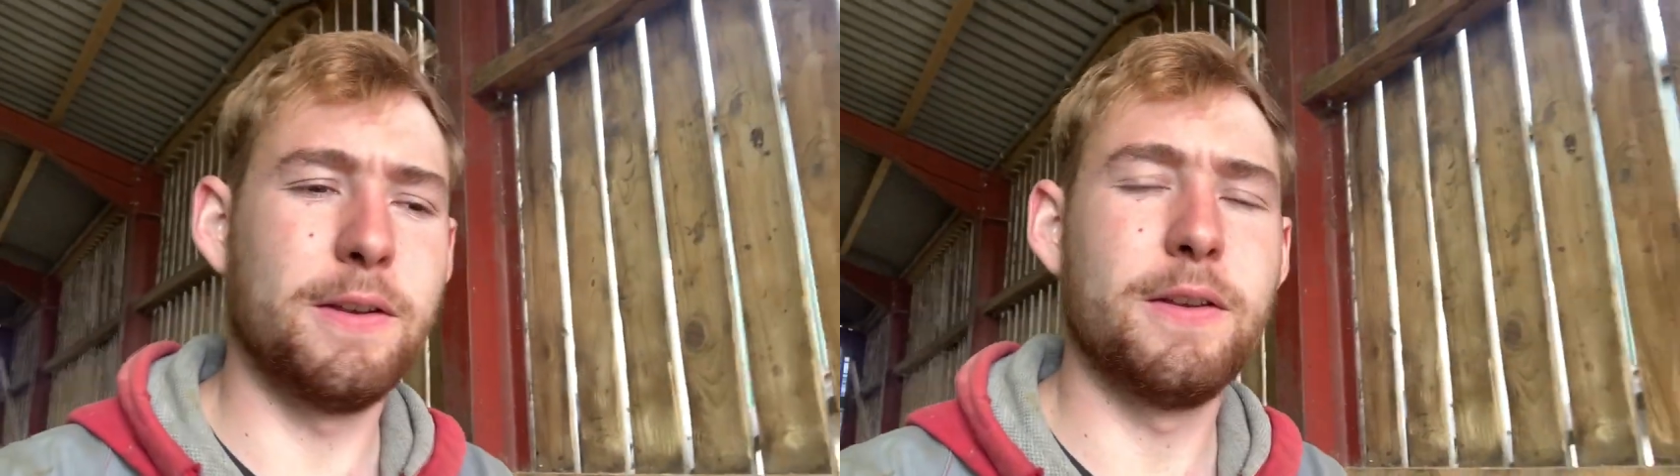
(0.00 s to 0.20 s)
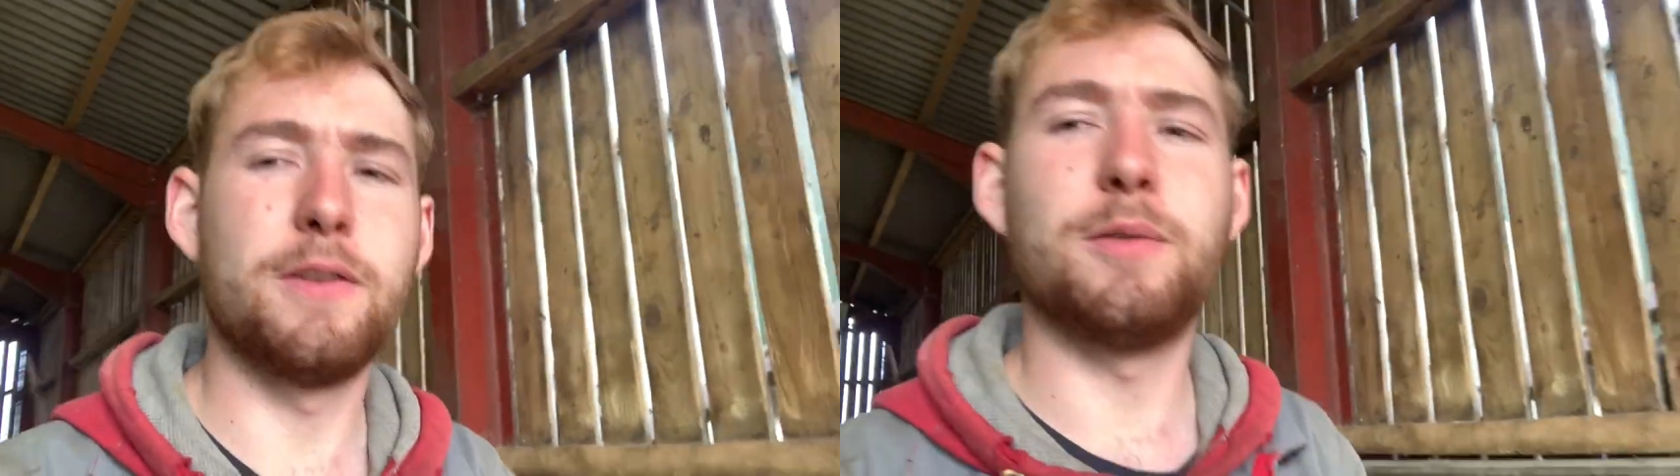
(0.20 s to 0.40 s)

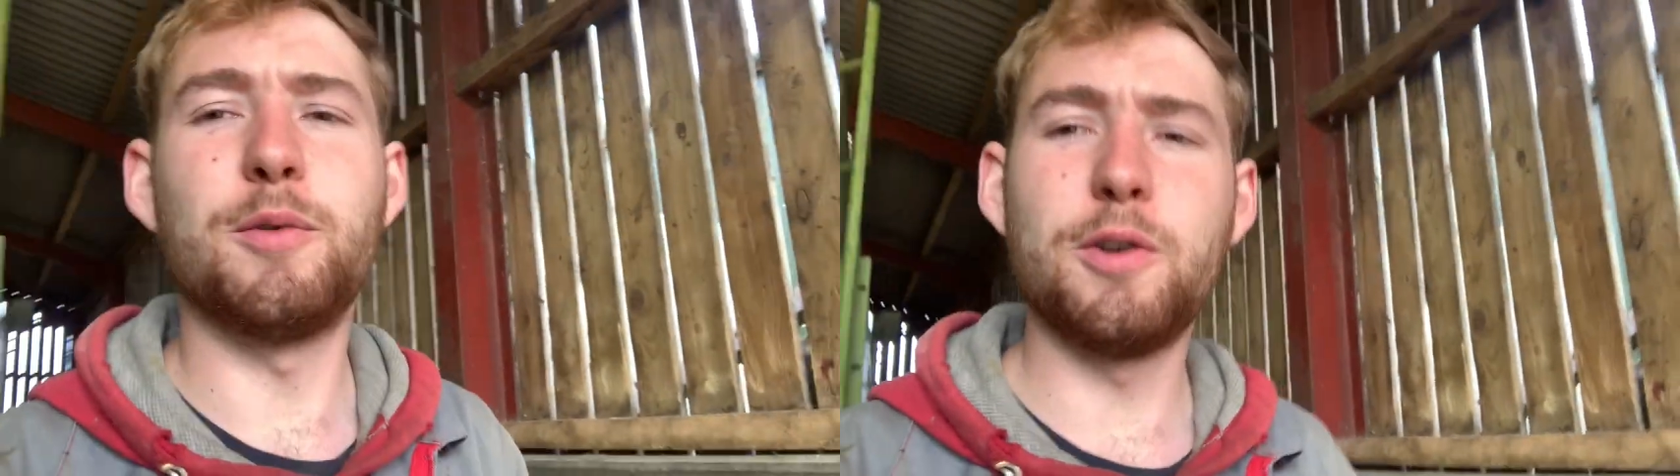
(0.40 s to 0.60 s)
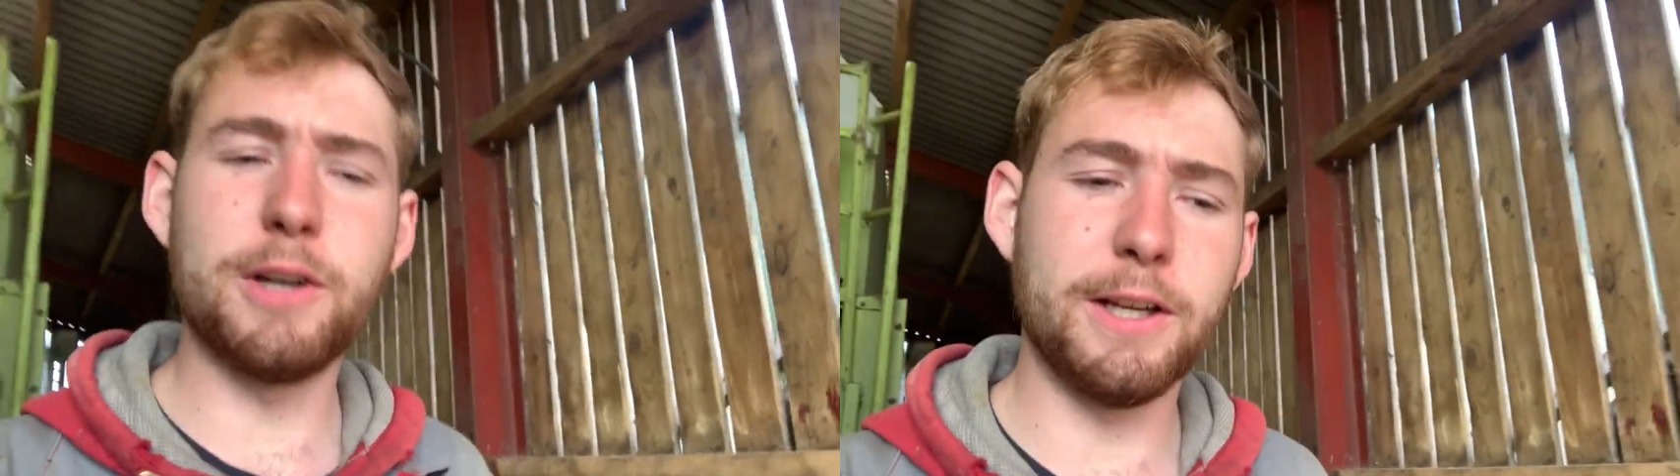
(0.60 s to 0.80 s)
this
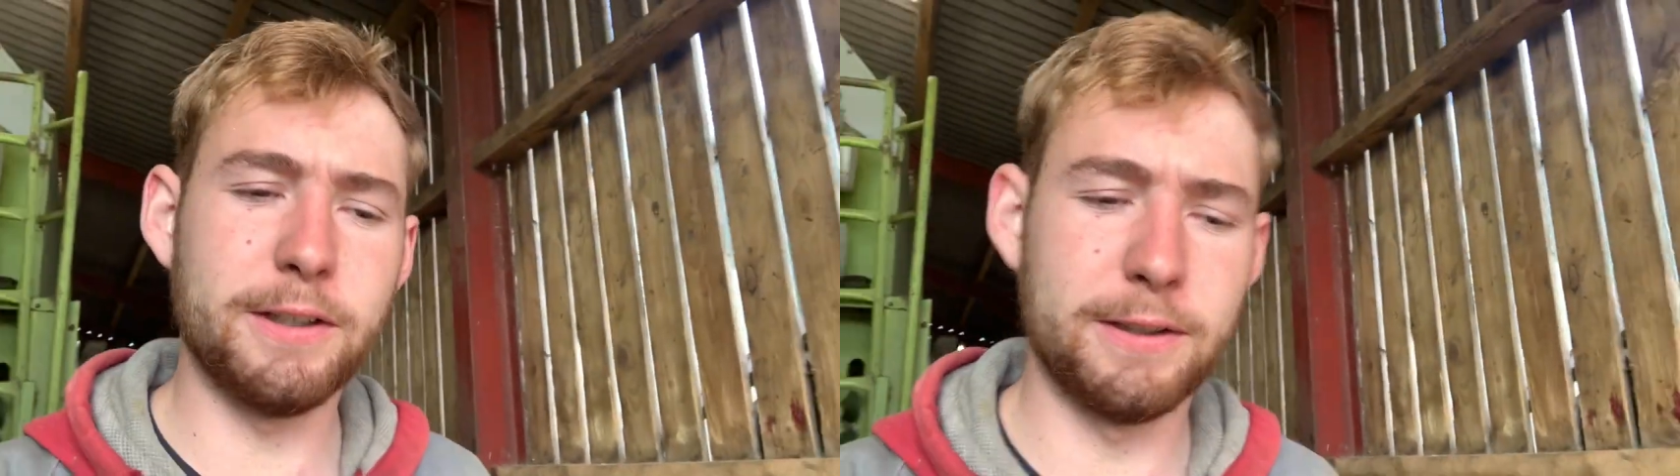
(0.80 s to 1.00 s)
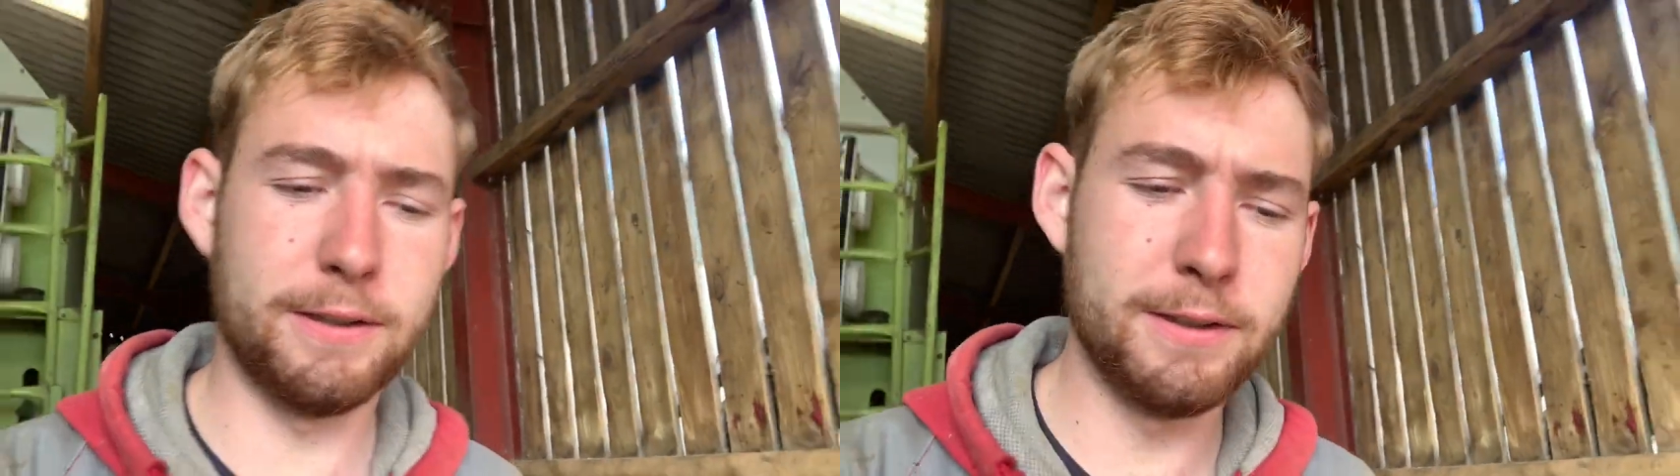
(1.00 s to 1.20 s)
morning,
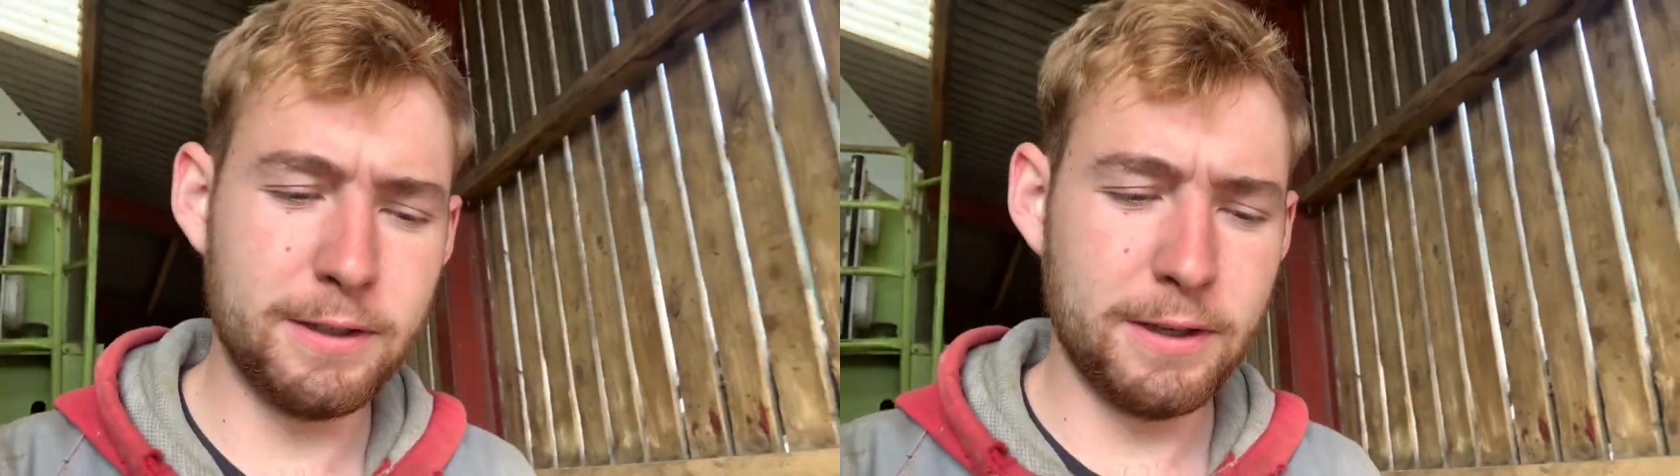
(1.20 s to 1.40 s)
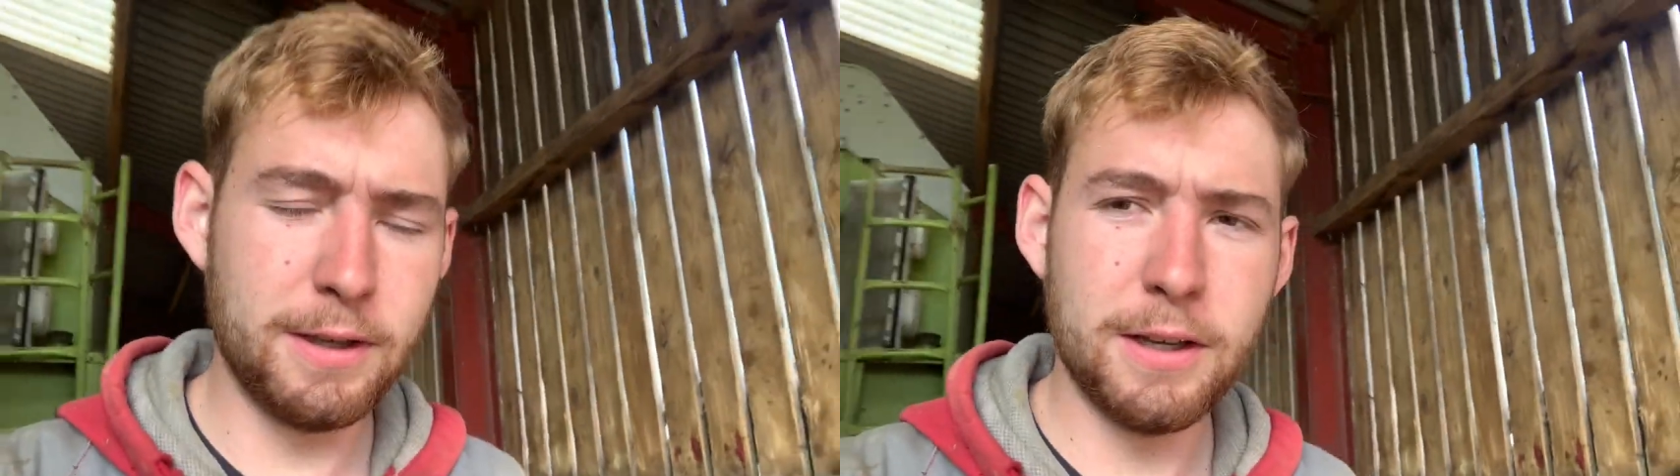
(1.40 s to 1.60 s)

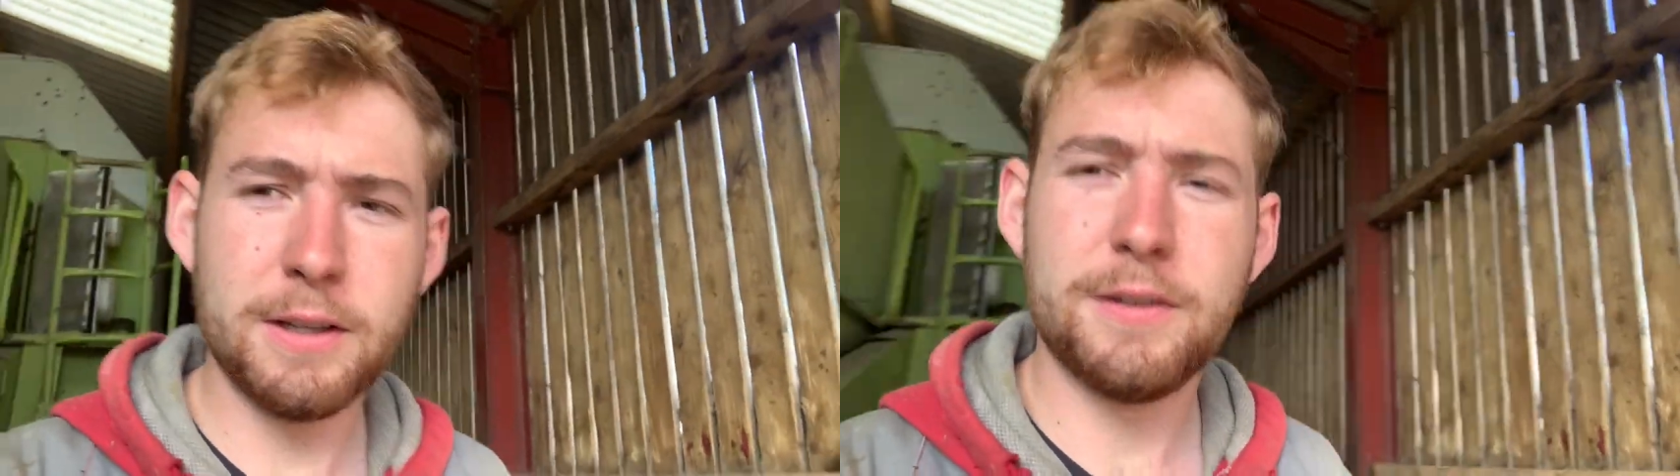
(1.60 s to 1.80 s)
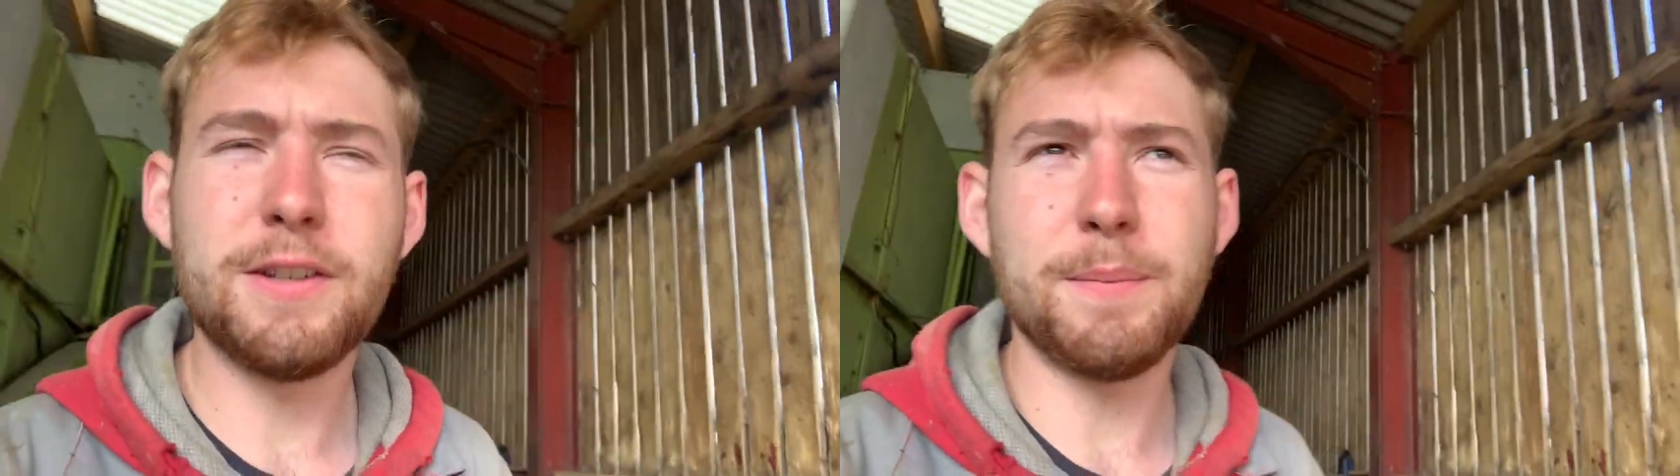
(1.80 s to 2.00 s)

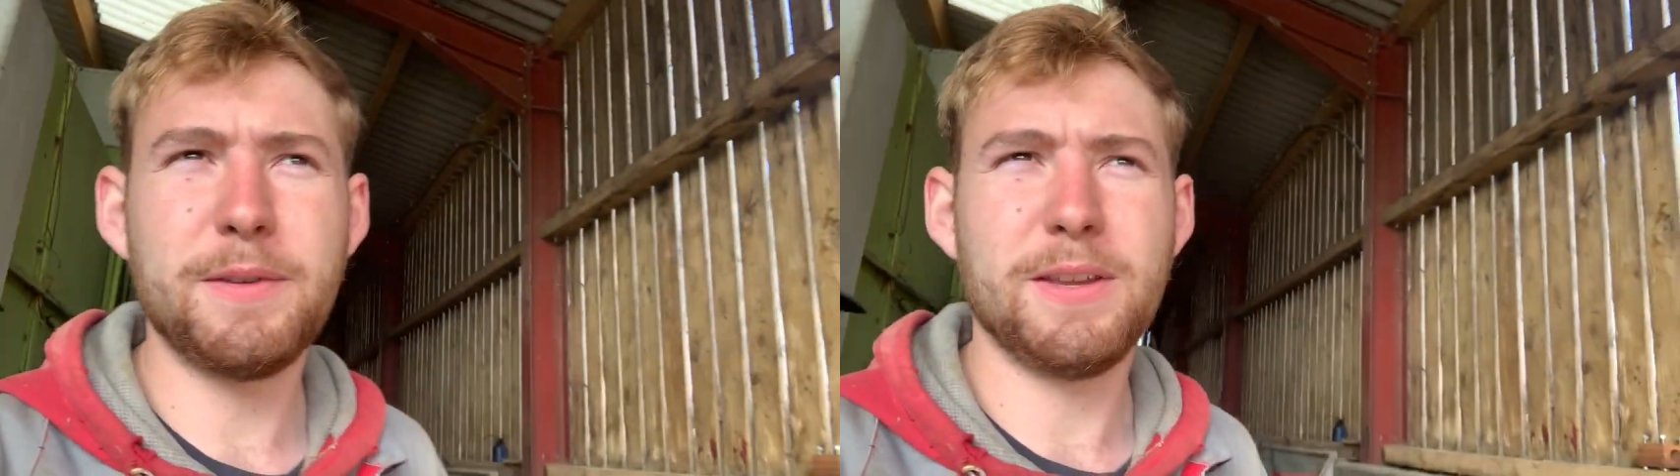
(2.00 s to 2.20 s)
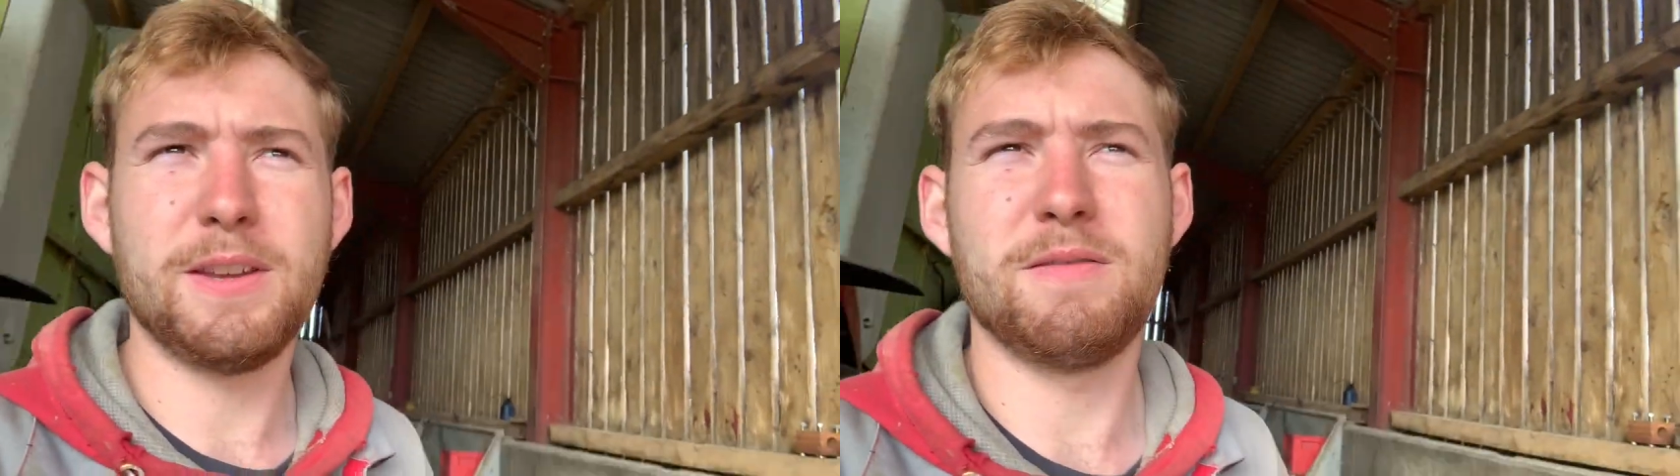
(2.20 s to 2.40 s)

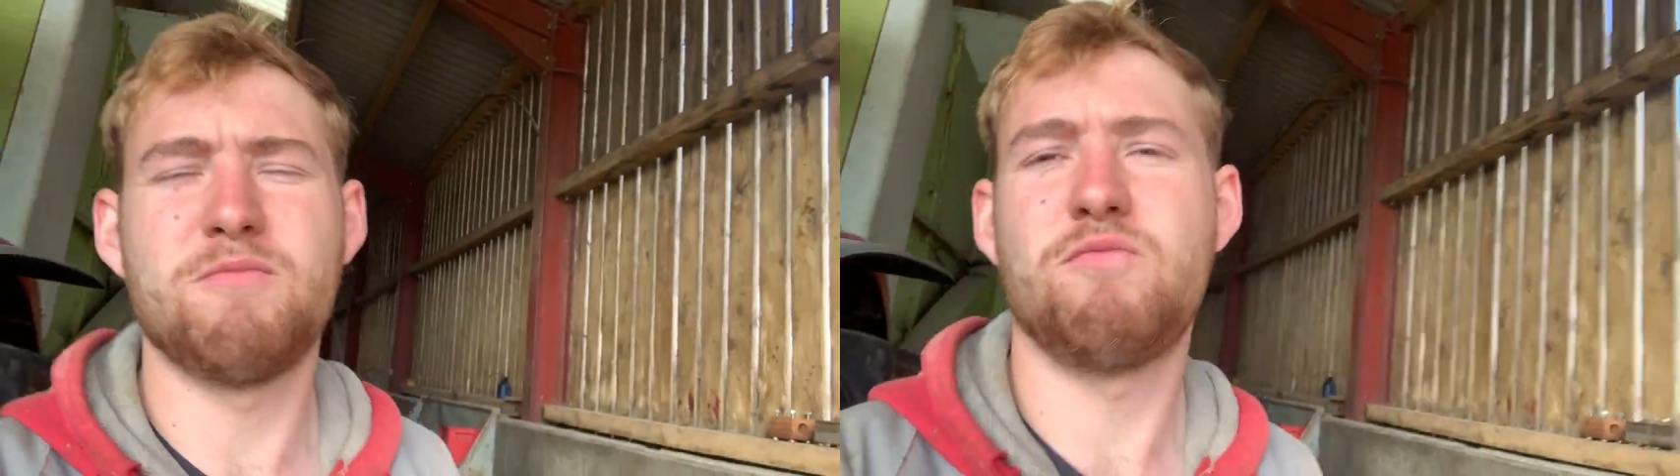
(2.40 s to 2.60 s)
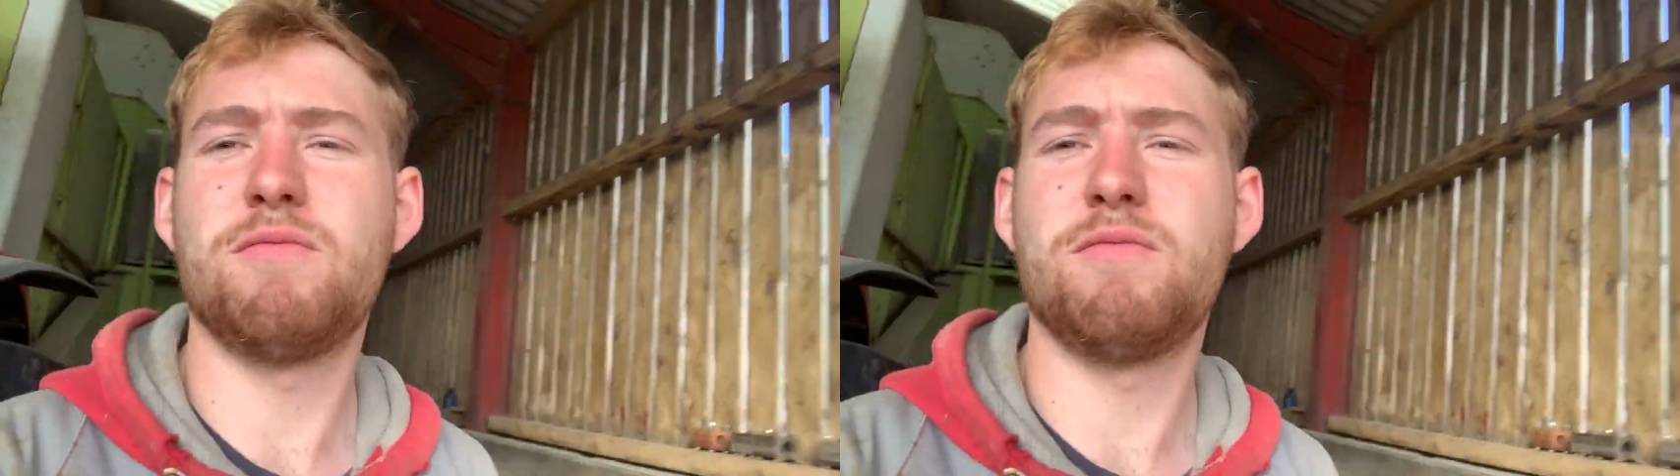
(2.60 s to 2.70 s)
something